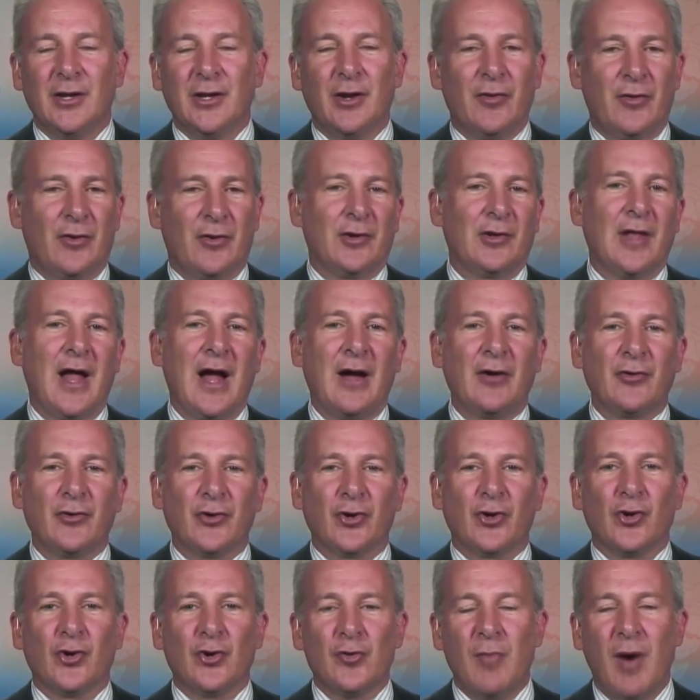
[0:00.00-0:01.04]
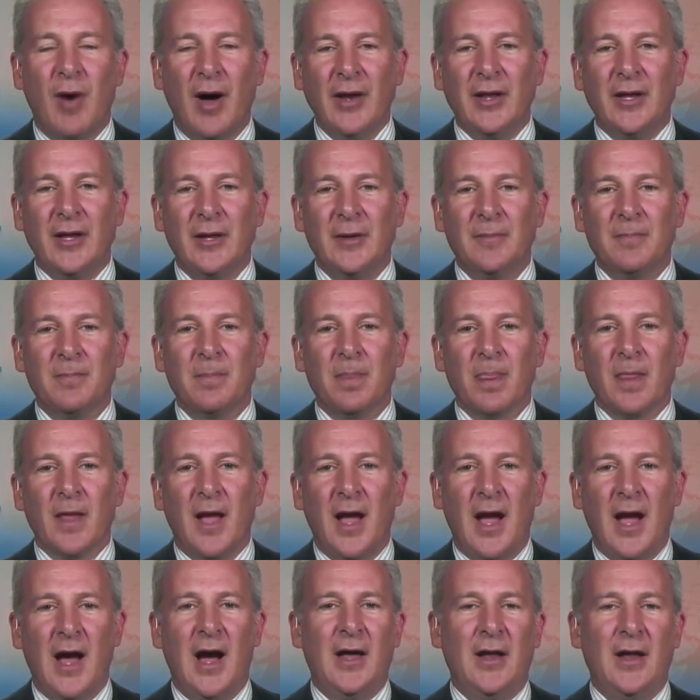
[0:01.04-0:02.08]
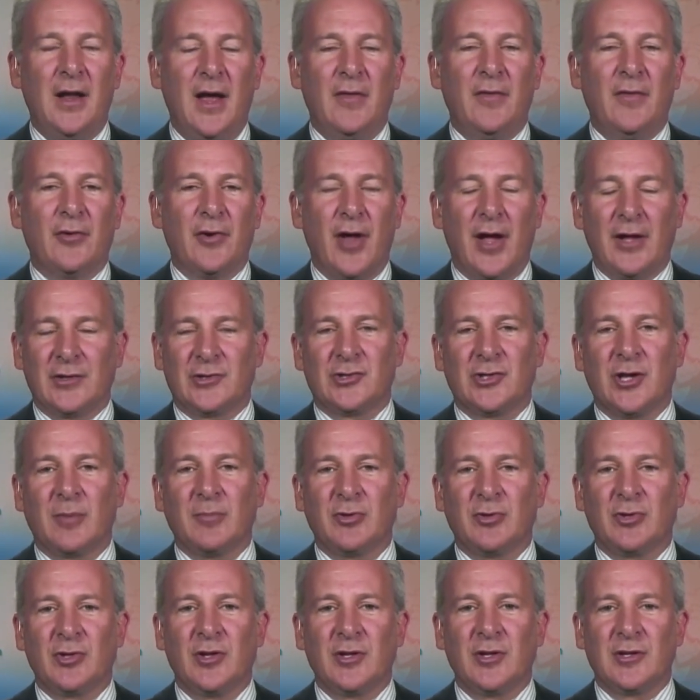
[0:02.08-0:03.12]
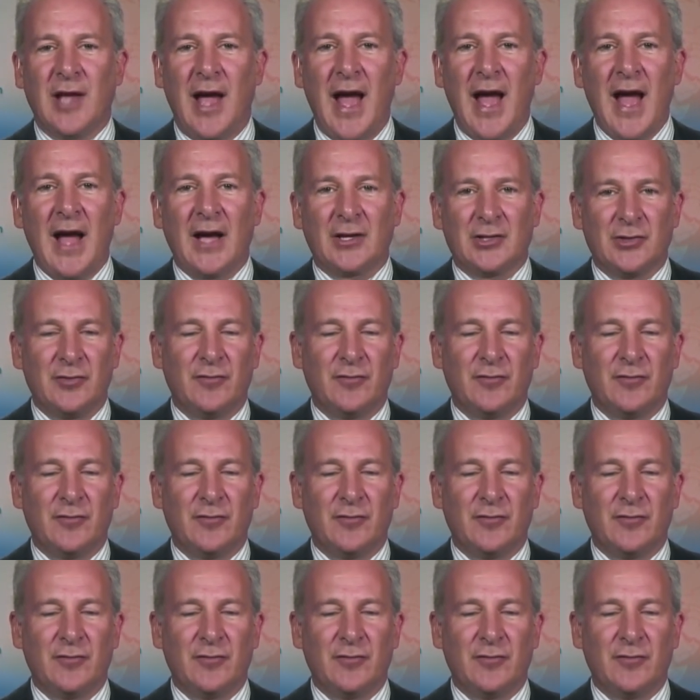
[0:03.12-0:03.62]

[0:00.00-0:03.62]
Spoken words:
They're allowed to earn money and they're not subject to the tax.